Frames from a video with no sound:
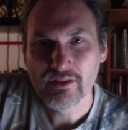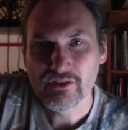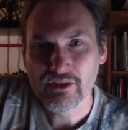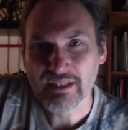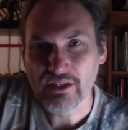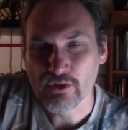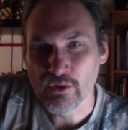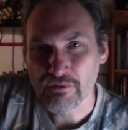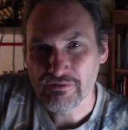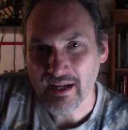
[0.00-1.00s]
Just like you
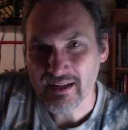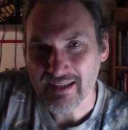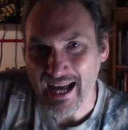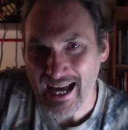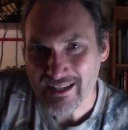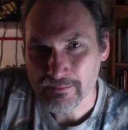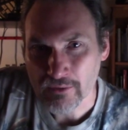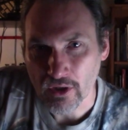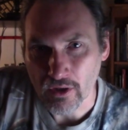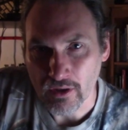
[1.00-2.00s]
don't find an atom
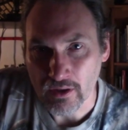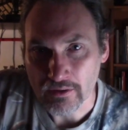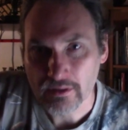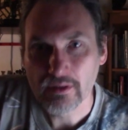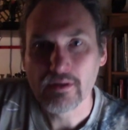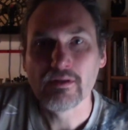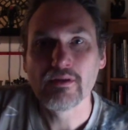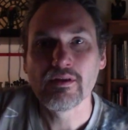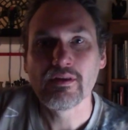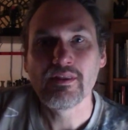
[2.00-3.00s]
called
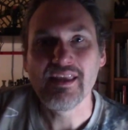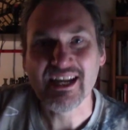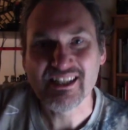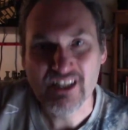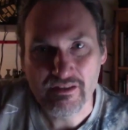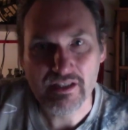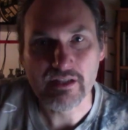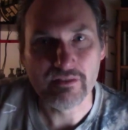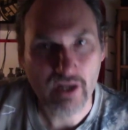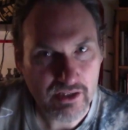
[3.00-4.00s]
the activity
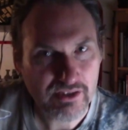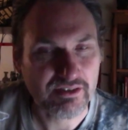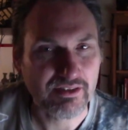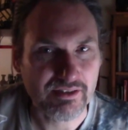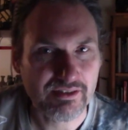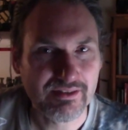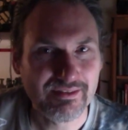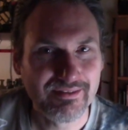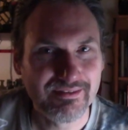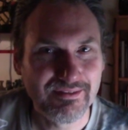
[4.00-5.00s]
of consciousness,
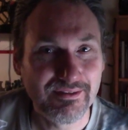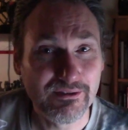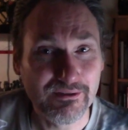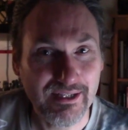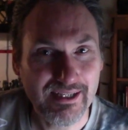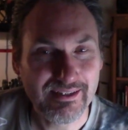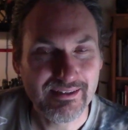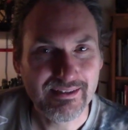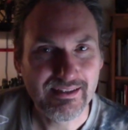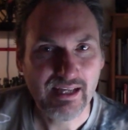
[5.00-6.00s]
right?
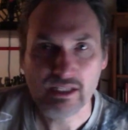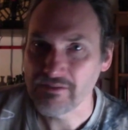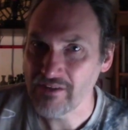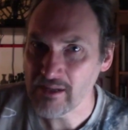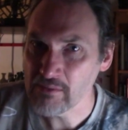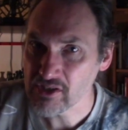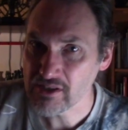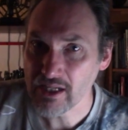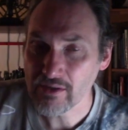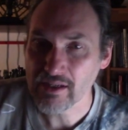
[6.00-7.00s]
It's a very
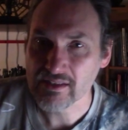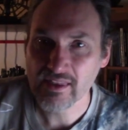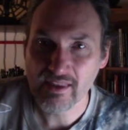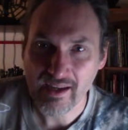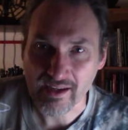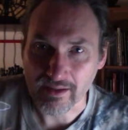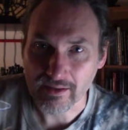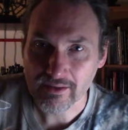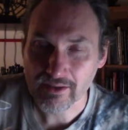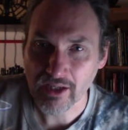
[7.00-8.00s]
mysterious thing,
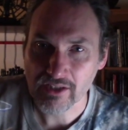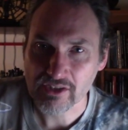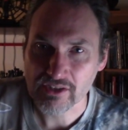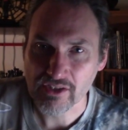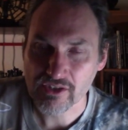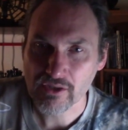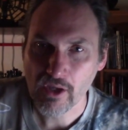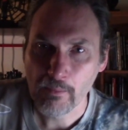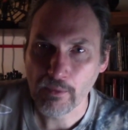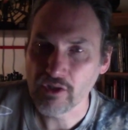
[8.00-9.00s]
consciousness.
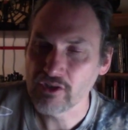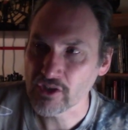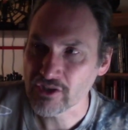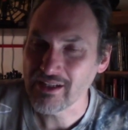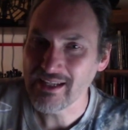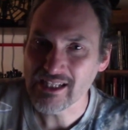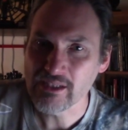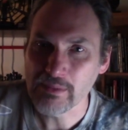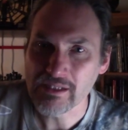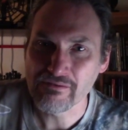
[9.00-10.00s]
But it doesn't need to
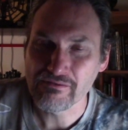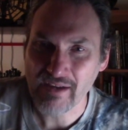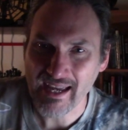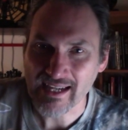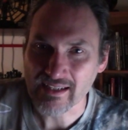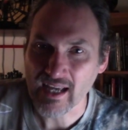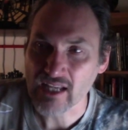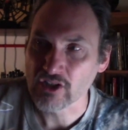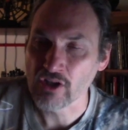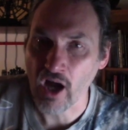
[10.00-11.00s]
be defined
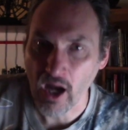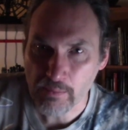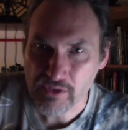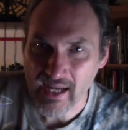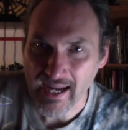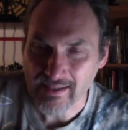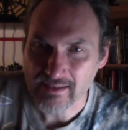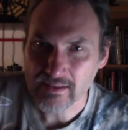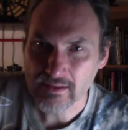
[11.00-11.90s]
as an object.